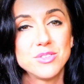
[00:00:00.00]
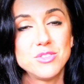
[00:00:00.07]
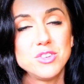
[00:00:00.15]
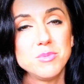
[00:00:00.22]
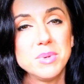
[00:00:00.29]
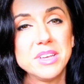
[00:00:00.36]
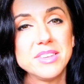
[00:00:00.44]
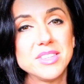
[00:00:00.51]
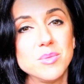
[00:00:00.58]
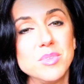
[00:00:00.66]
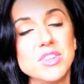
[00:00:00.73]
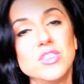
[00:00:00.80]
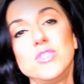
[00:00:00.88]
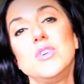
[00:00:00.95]
So just because some
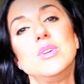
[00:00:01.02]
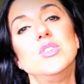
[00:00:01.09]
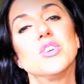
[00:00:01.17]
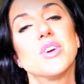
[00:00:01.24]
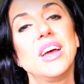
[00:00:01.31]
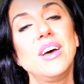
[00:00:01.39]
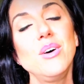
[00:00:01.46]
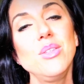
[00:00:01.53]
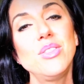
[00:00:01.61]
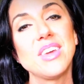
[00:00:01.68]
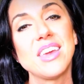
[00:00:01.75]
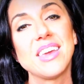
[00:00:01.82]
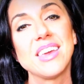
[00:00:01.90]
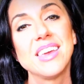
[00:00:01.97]
of these foods are
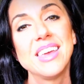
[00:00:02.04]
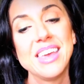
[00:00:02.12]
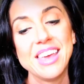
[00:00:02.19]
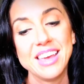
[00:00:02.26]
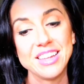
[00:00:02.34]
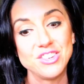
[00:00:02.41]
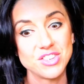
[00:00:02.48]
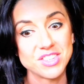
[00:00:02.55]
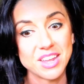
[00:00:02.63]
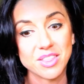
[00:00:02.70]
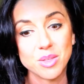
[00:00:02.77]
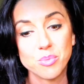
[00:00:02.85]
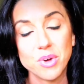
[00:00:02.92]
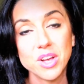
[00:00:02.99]
healthy, just
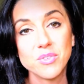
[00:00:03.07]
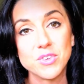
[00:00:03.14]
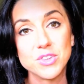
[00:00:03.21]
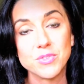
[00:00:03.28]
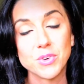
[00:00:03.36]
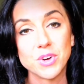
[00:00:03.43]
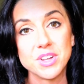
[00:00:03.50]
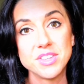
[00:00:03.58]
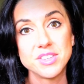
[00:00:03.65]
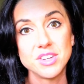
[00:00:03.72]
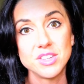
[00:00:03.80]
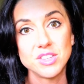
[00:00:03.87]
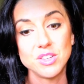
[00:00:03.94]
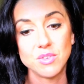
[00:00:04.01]
like the breakfast, for
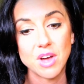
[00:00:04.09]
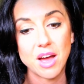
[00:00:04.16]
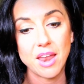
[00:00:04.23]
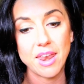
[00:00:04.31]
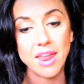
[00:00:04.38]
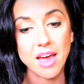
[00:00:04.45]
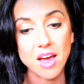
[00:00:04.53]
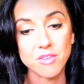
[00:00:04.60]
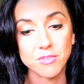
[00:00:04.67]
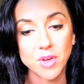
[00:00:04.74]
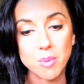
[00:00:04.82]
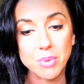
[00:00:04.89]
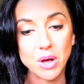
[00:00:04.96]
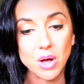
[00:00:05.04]
instance, you've got a half
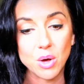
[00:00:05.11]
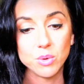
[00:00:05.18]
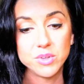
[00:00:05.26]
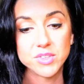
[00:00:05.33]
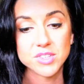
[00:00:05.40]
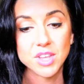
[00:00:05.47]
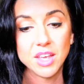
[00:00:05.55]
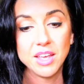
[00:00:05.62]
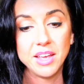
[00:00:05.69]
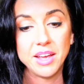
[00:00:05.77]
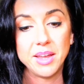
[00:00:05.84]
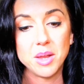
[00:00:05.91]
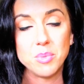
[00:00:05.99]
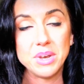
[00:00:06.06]
cup of oats
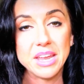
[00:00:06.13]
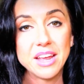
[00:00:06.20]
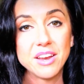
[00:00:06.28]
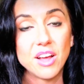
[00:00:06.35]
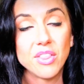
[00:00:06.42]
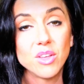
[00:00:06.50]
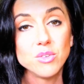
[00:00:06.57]
and a banana.